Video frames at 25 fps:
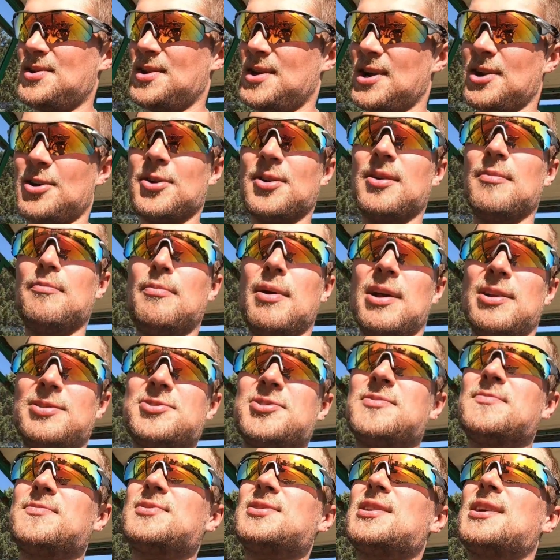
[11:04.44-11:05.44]
like on the
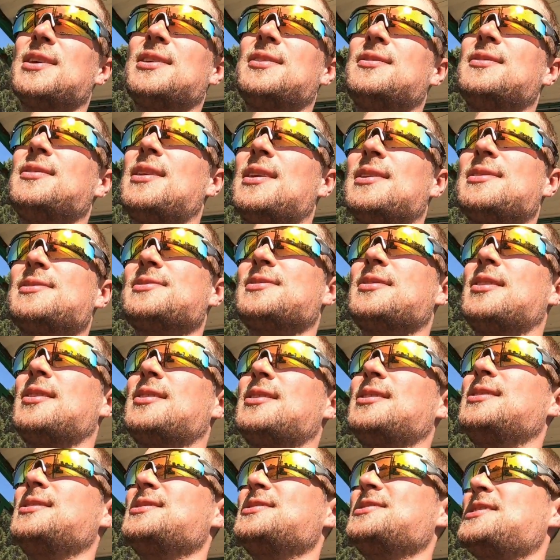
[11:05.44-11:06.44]
Belgium side, like stuck in the